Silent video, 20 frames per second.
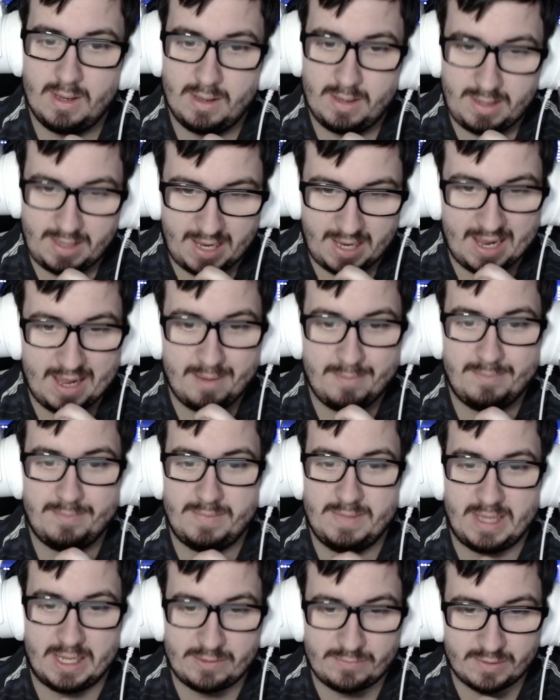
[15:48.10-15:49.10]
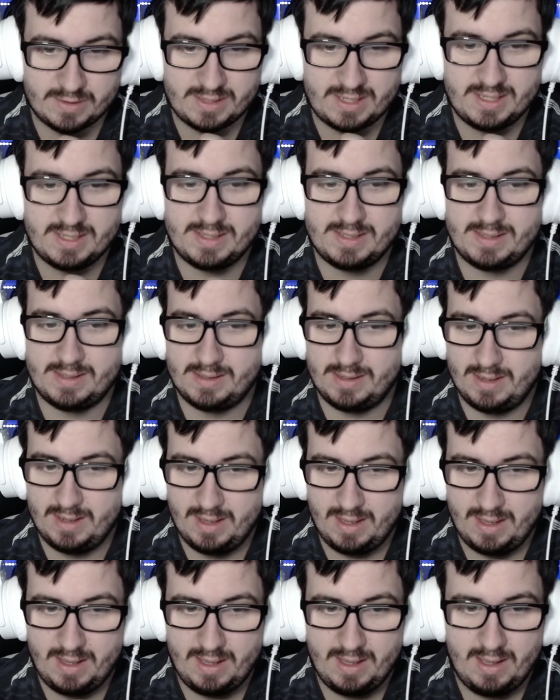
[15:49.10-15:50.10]
Yeah, that was his
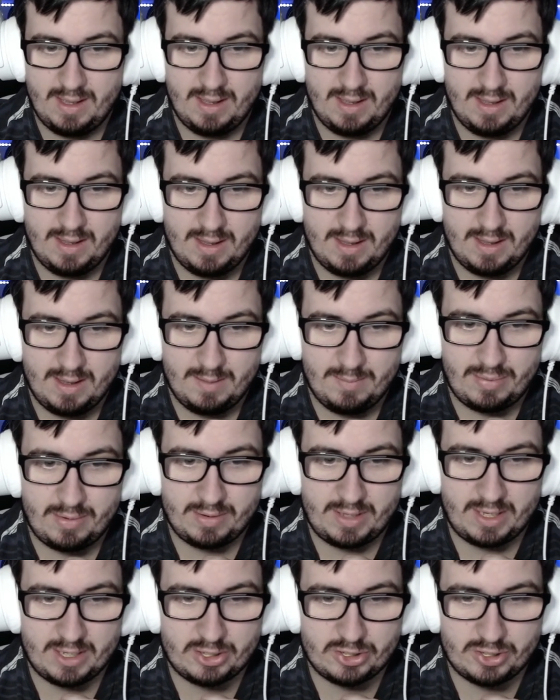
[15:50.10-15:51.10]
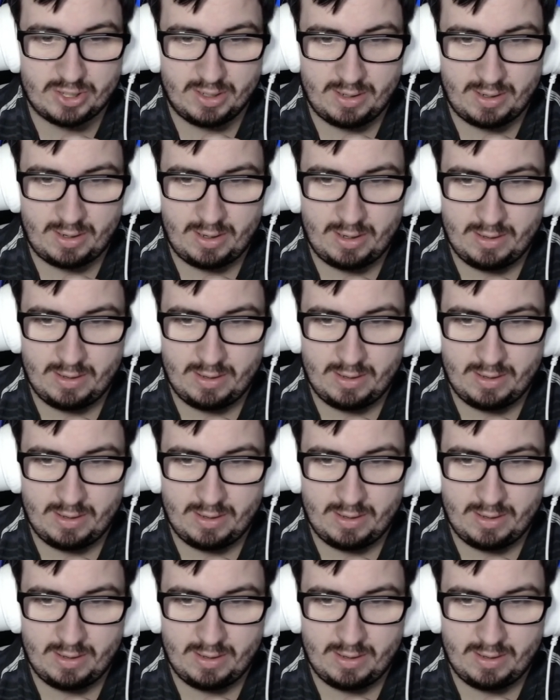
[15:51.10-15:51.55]
prediction.